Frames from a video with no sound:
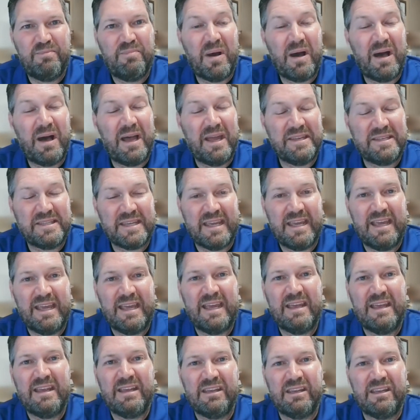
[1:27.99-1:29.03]
But
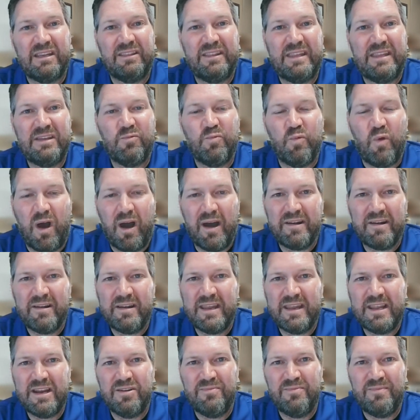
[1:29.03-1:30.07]
the water
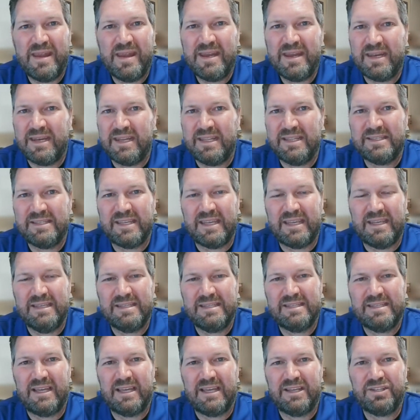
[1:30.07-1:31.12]
heater maintenance
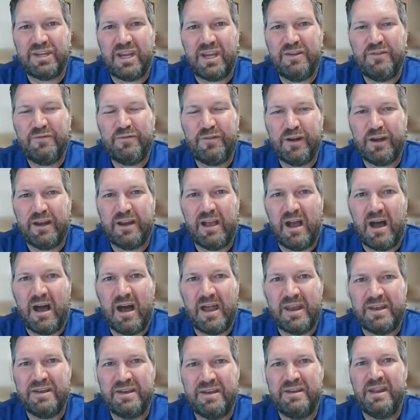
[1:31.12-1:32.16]
is such a
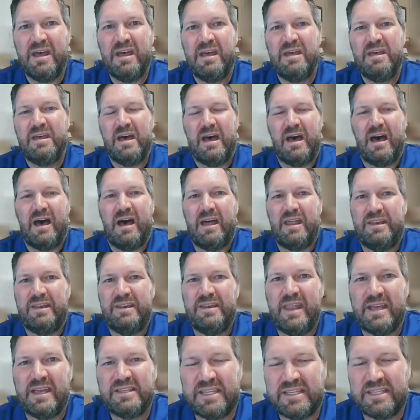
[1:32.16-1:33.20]
forgotten,
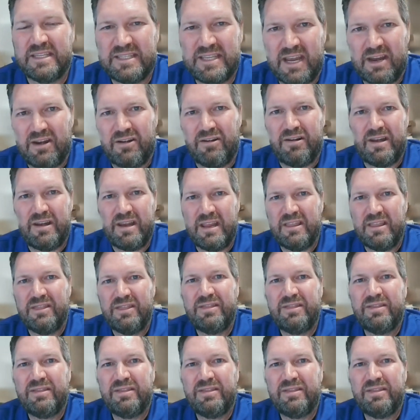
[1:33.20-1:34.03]
necessary